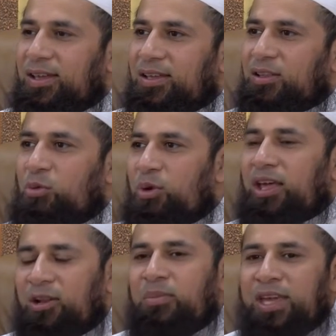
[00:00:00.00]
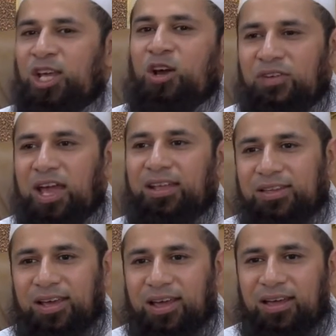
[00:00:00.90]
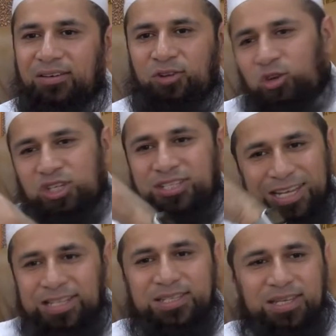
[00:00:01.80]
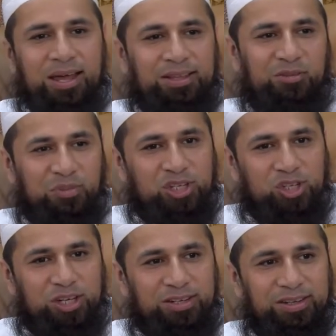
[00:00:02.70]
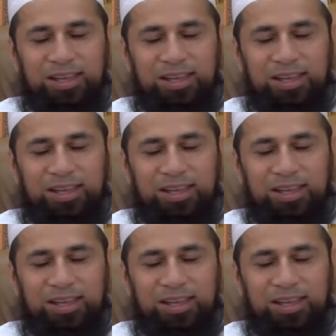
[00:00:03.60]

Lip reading: The real meaning of i'tikaf, not just inside the masjid,